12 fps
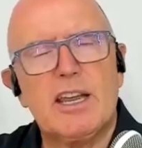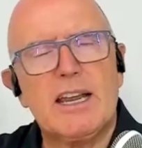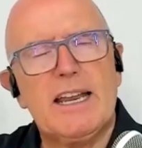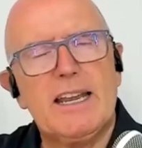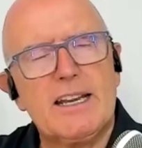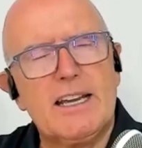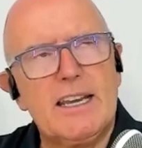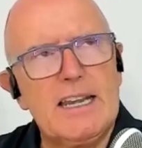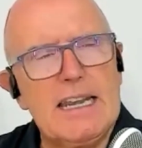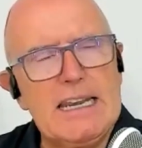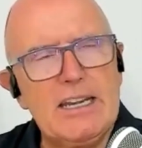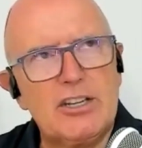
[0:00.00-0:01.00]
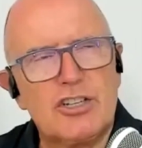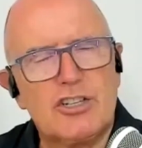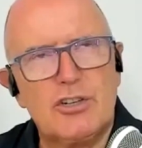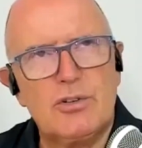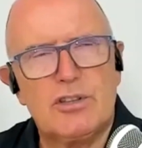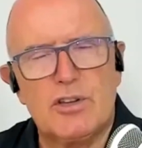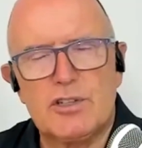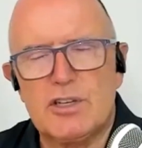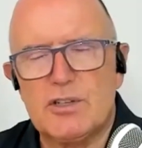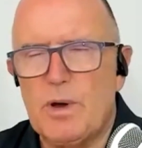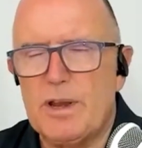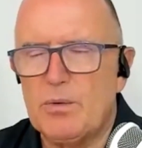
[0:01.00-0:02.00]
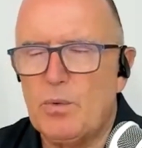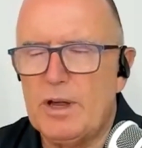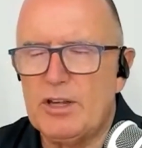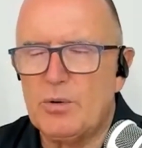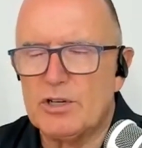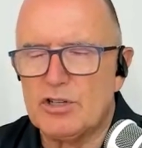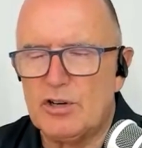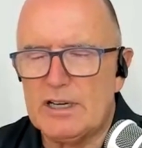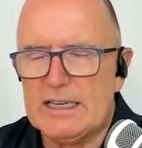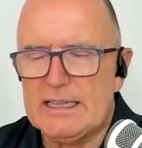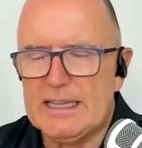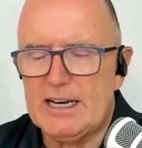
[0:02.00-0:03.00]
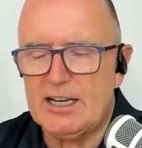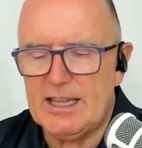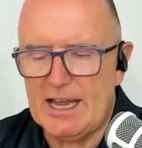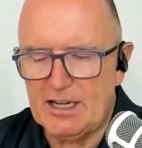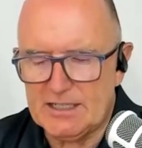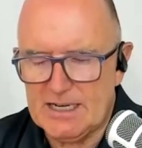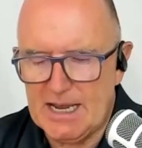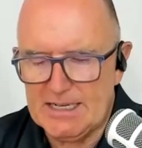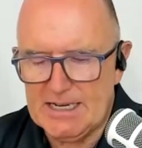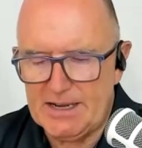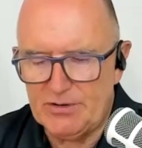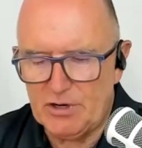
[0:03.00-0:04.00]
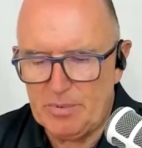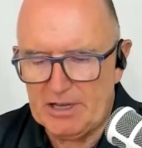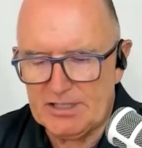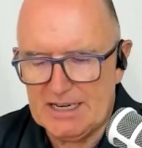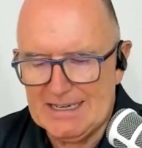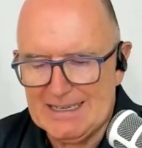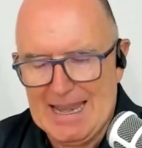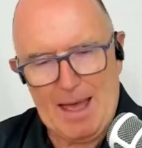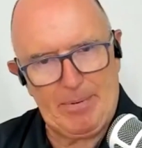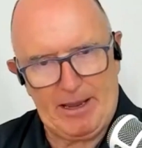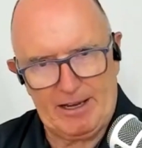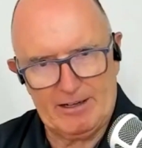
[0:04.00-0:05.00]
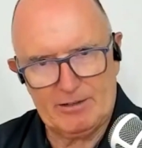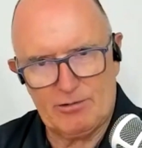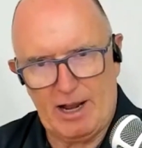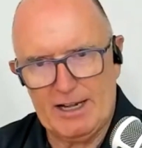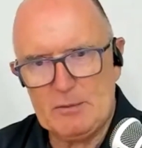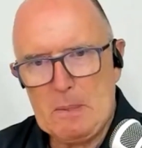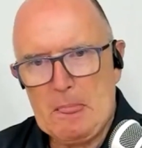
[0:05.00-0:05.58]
Can I lean into 2 of those? Because one you were talking there, and David, about napping, right?